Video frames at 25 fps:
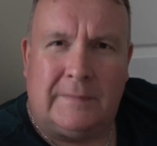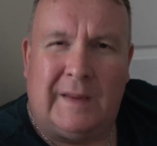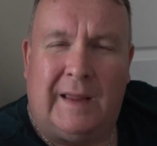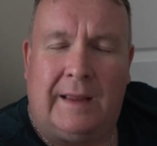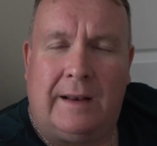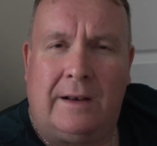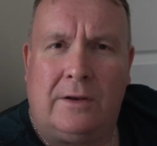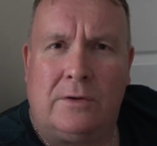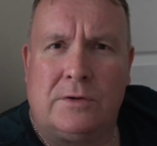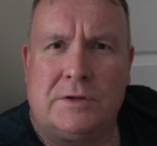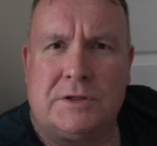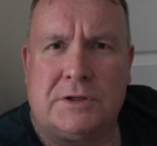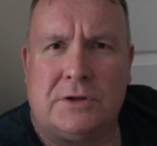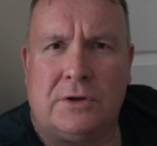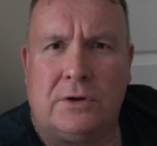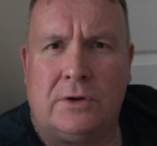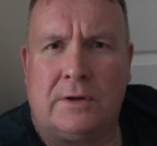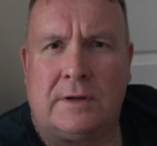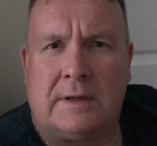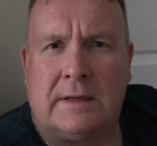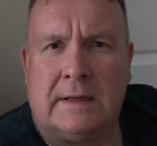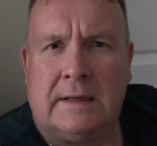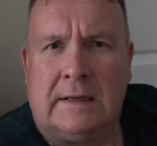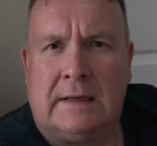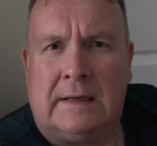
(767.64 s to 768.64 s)
it looks
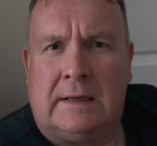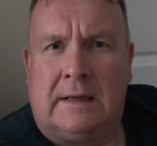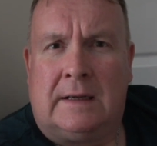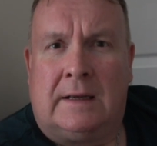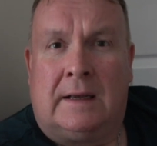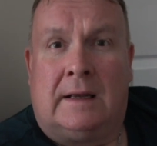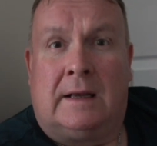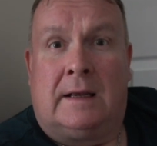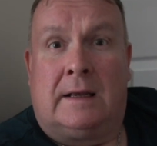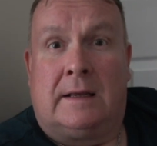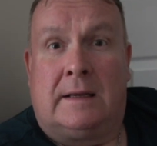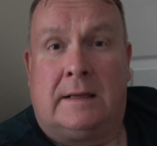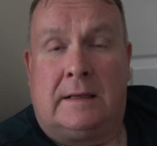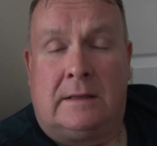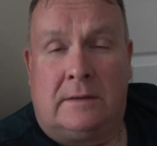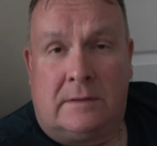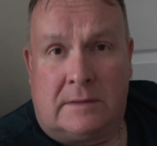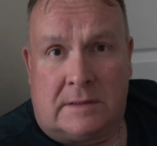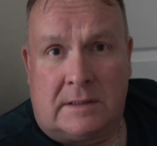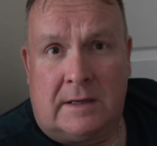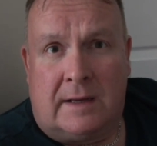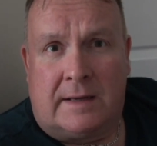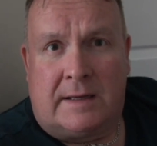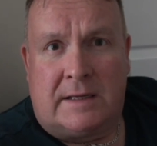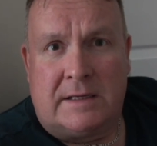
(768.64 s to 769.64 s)
good. It
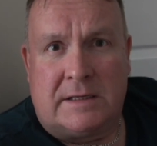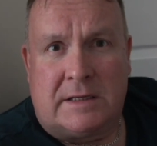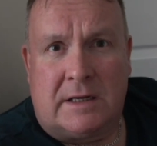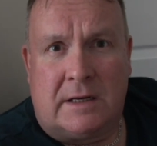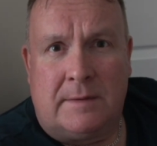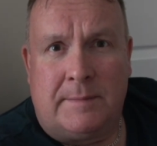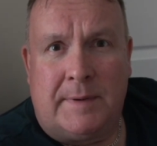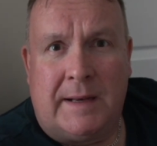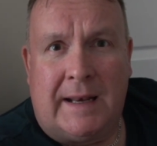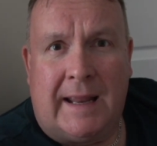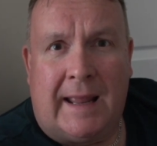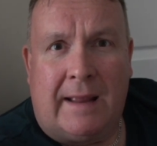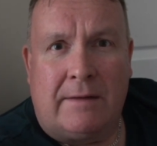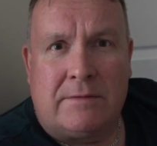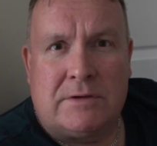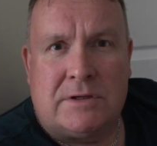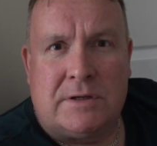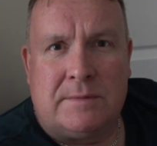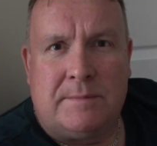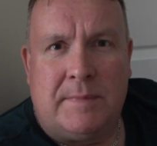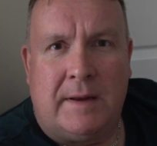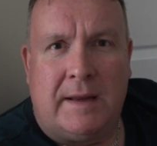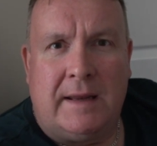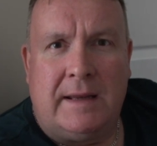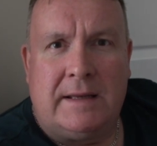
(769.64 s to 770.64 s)
looks like it's going to be down
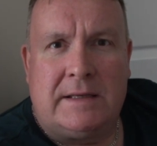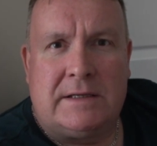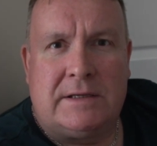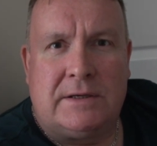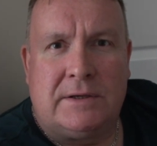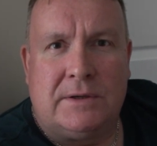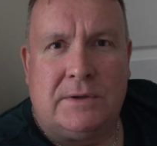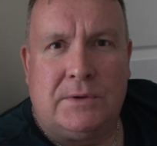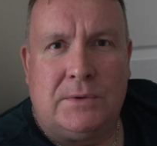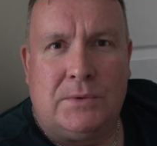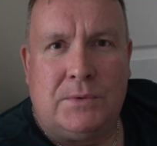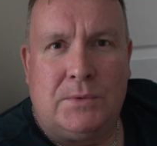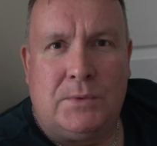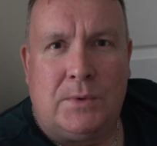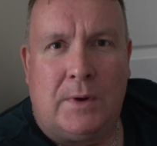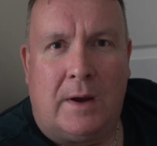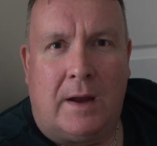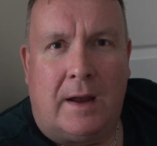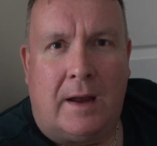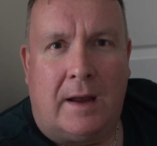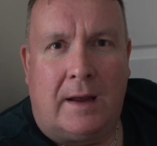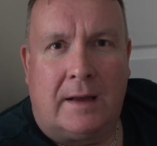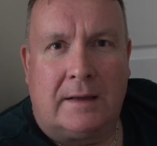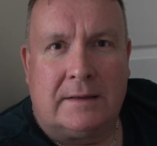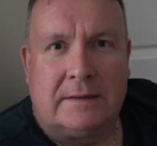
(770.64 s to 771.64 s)
to me to
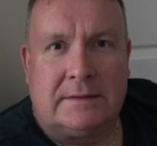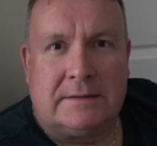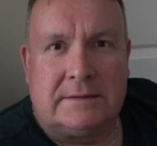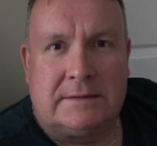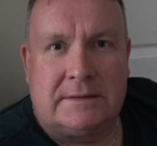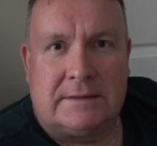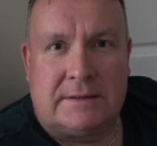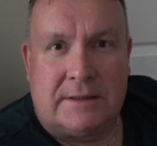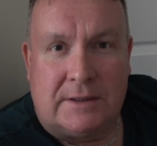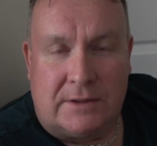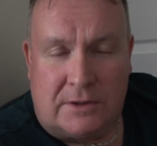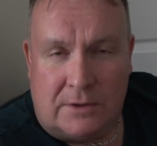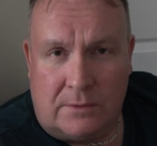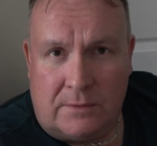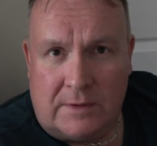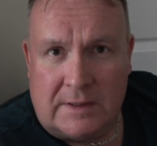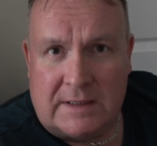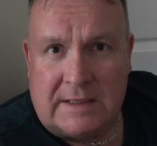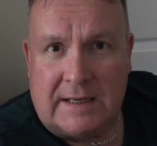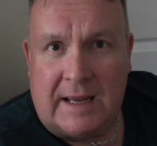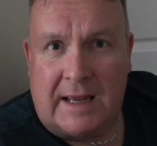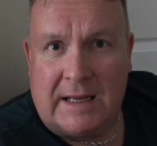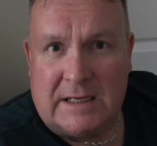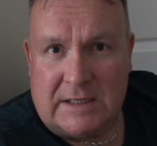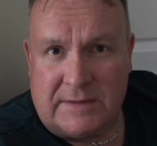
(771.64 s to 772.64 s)
uh, to do the
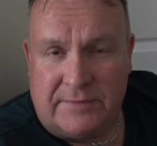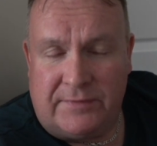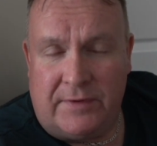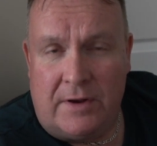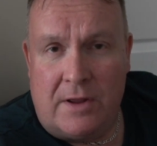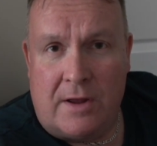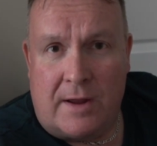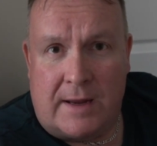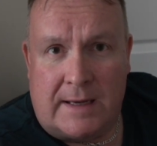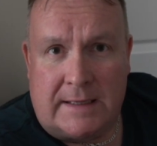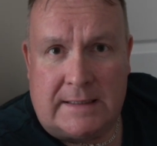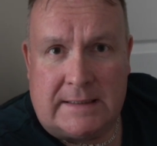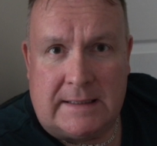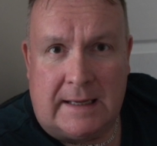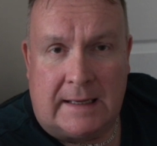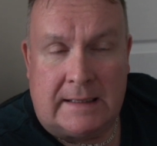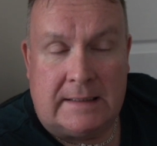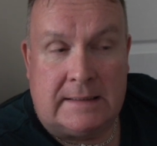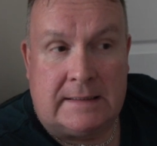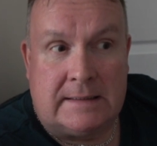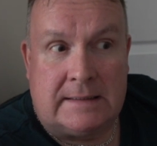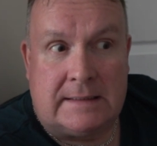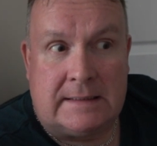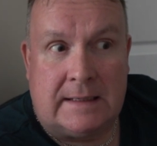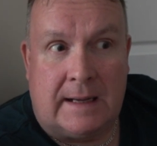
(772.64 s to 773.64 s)
test flight,
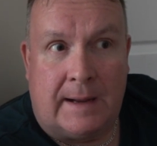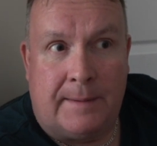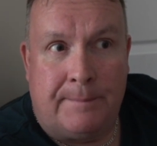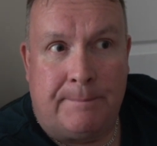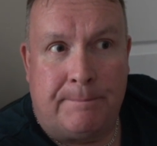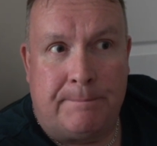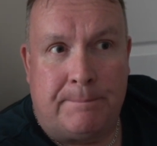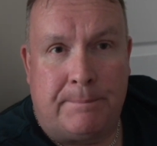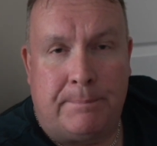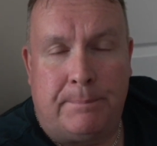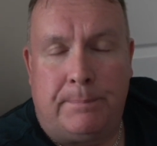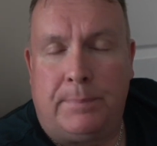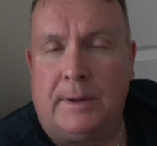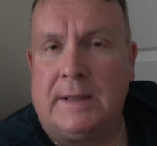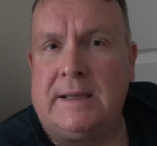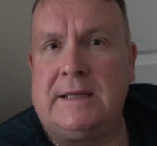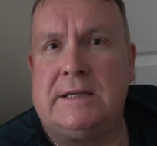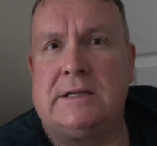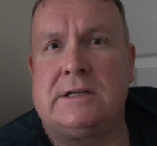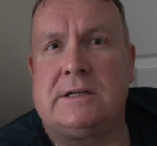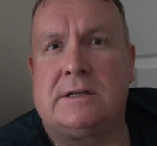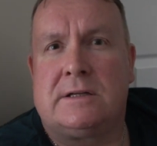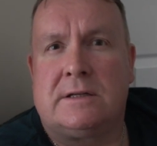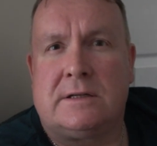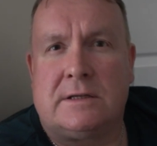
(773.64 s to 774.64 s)
and I'm
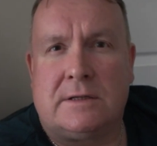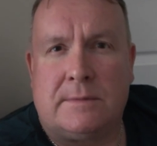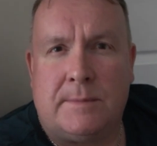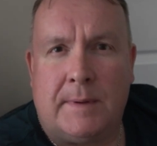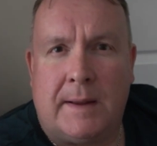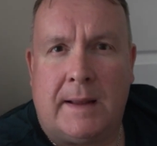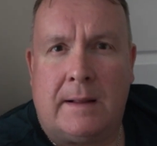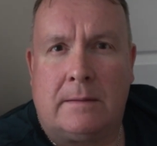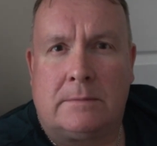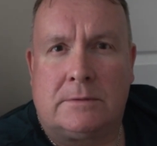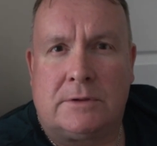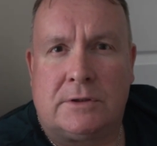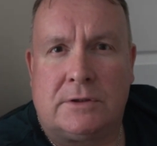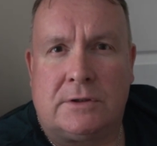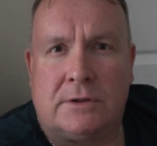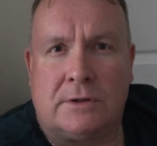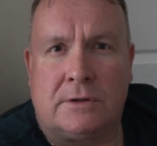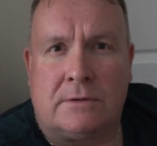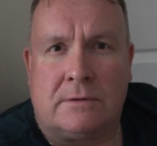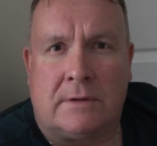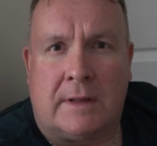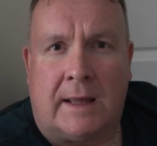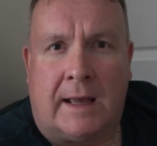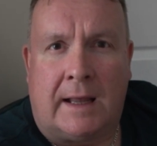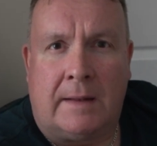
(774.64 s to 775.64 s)
pleased to be able to
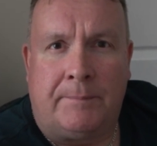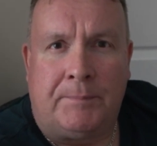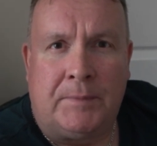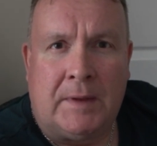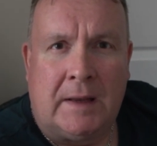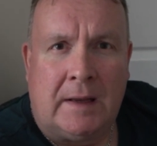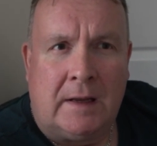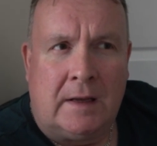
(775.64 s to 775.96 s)
do that.